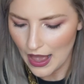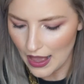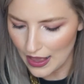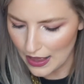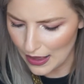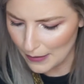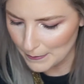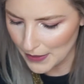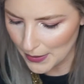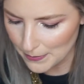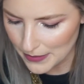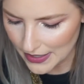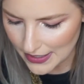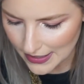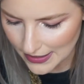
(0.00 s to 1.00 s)

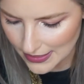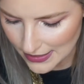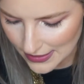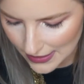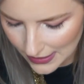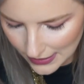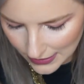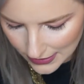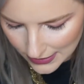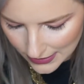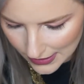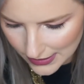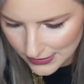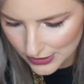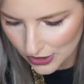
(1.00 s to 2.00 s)
But I think
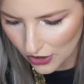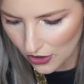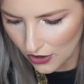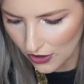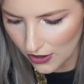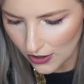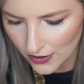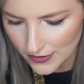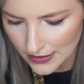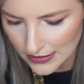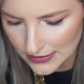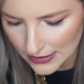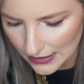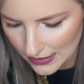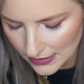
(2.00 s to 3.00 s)
that's all
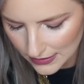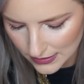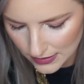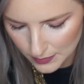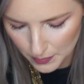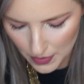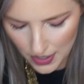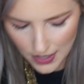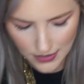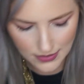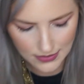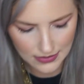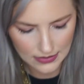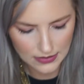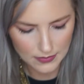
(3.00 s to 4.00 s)
that's in this box
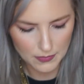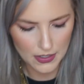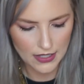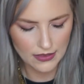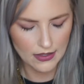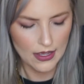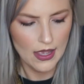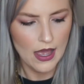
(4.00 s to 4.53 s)
this month.